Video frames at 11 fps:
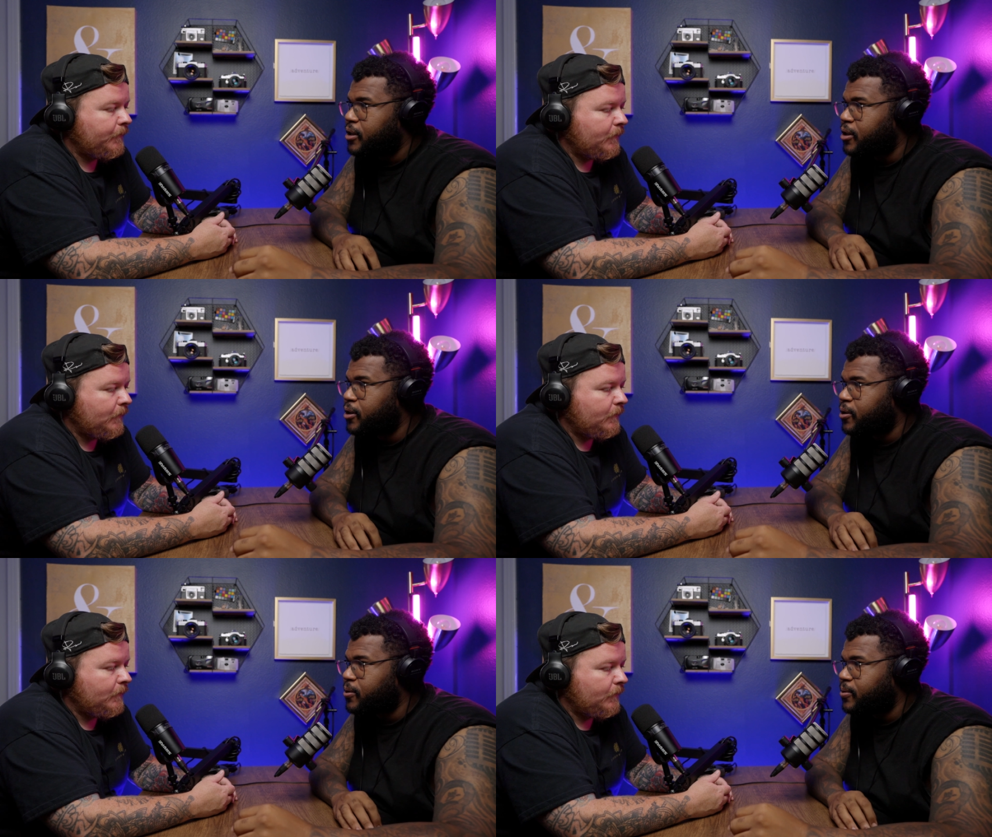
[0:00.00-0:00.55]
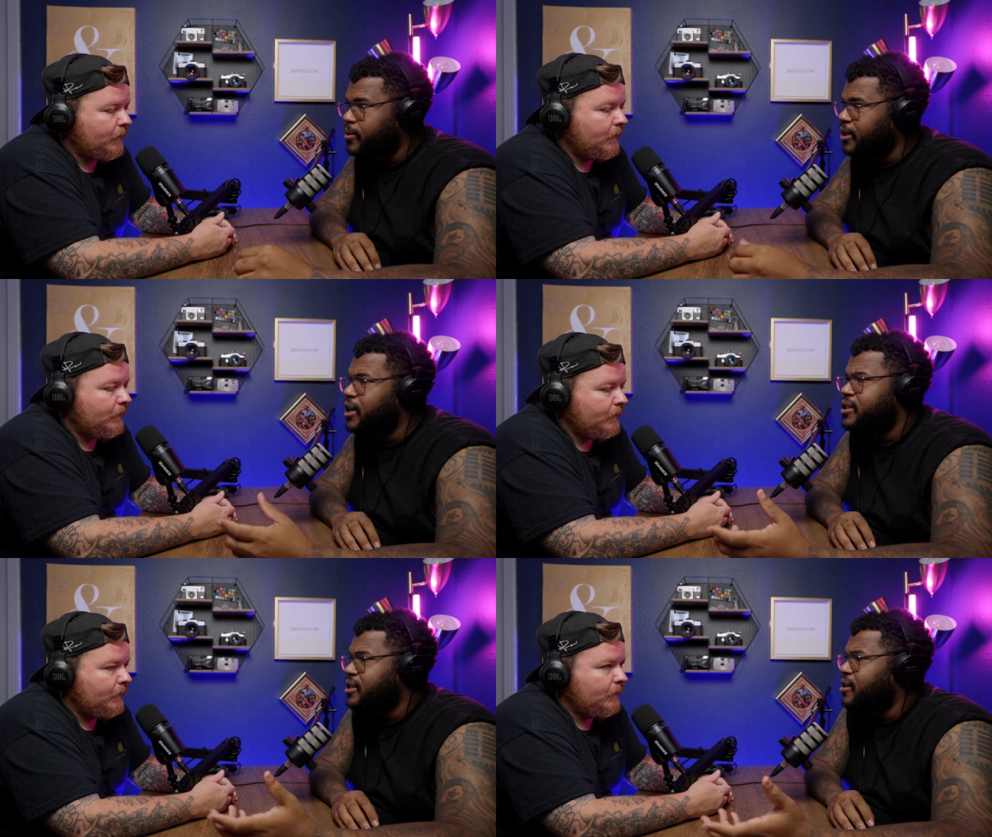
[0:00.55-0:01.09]
Speaker 1: You know, and
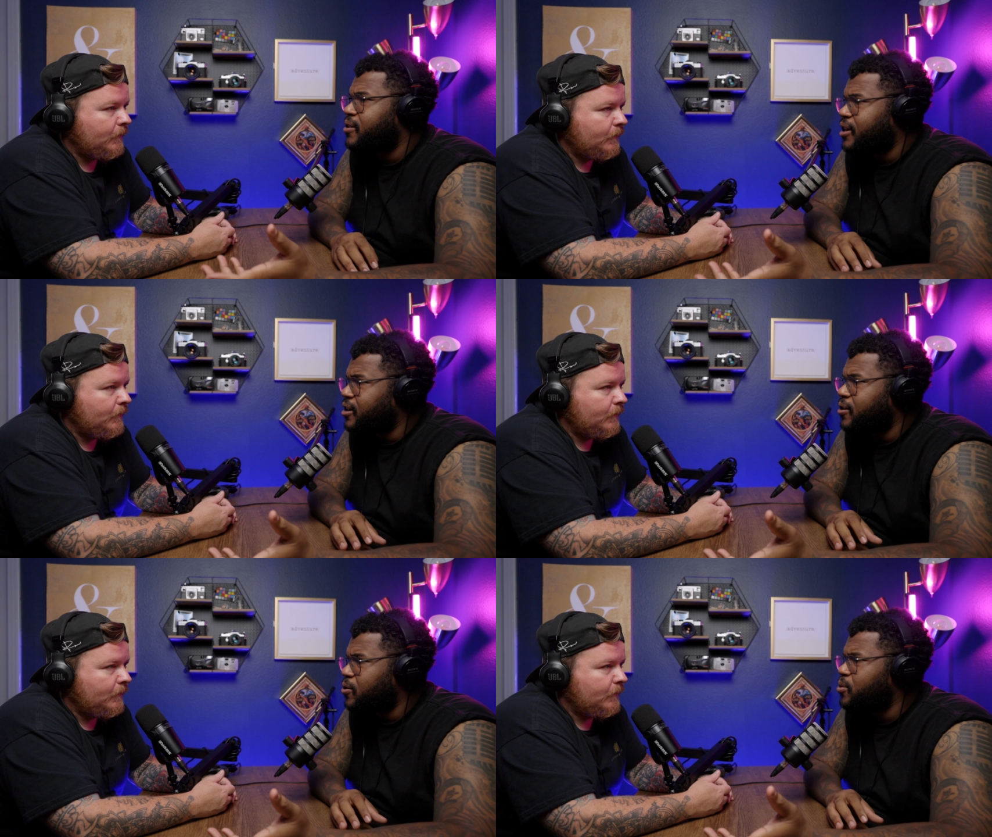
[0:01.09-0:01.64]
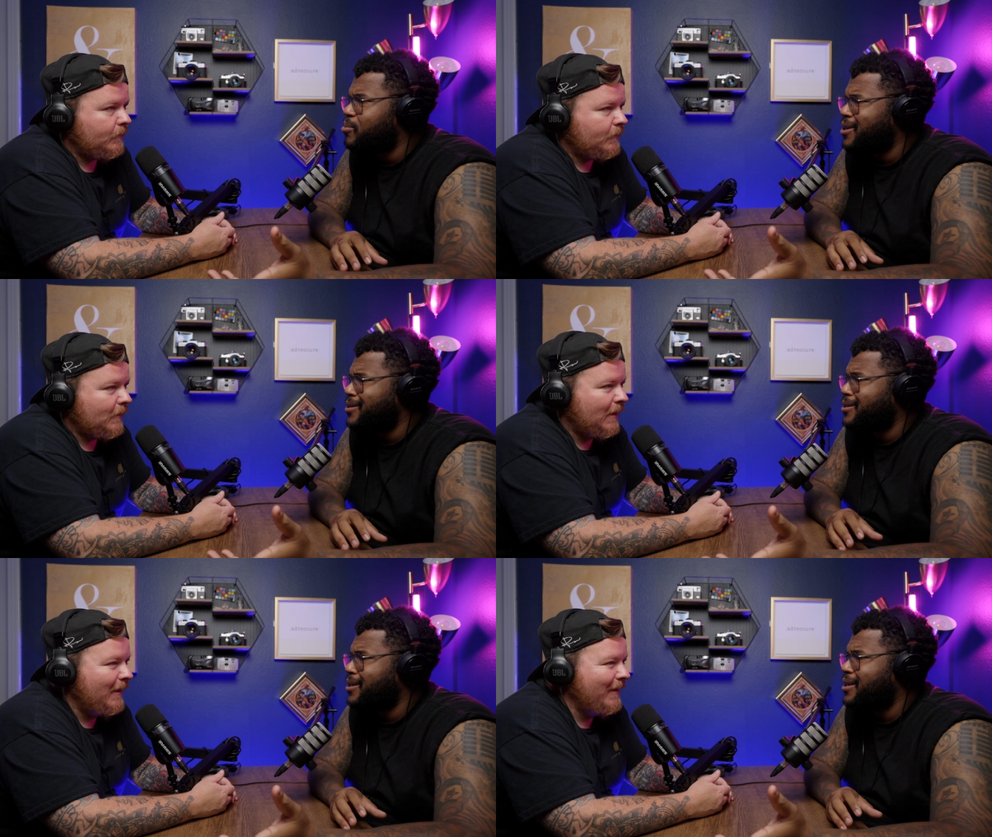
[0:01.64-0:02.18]
I sound like an old
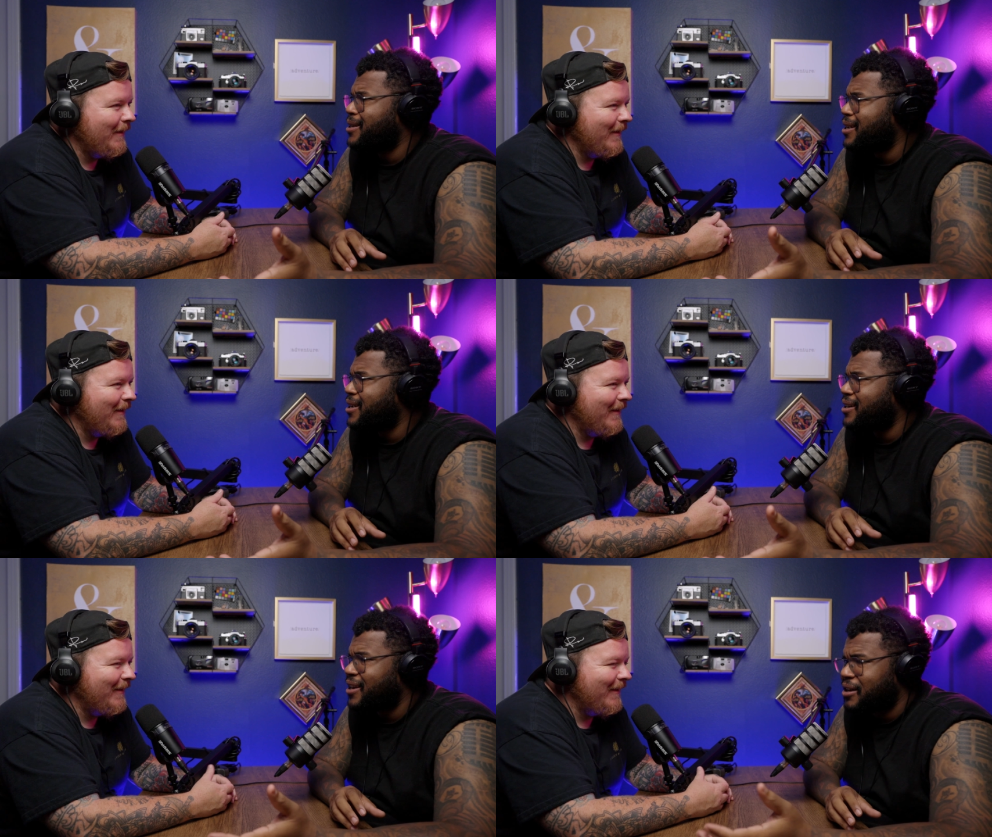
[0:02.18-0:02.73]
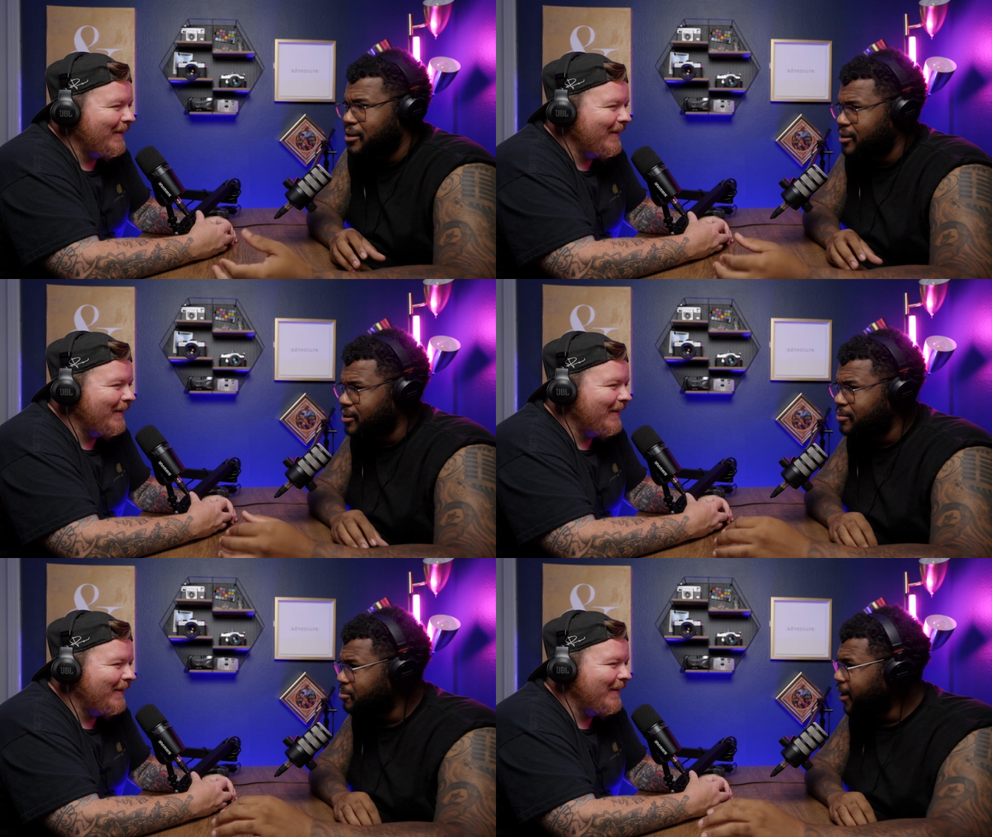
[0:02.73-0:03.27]
man saying that. Like